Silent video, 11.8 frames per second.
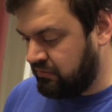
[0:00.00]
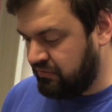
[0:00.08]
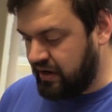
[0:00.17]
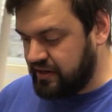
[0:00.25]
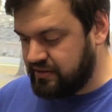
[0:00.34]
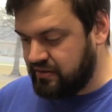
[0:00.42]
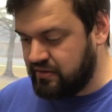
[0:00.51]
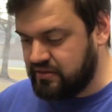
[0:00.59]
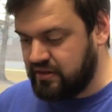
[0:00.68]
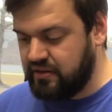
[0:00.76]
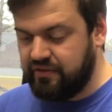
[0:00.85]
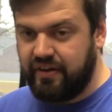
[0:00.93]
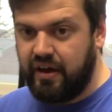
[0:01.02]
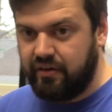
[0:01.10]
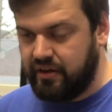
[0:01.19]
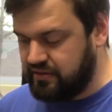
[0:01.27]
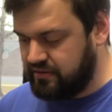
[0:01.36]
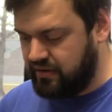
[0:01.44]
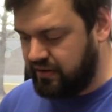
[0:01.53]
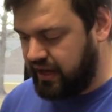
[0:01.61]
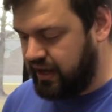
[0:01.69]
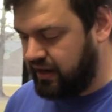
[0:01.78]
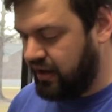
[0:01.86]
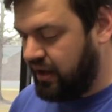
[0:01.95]
Racers and the Falcons and all
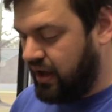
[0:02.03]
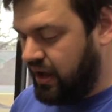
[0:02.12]
that,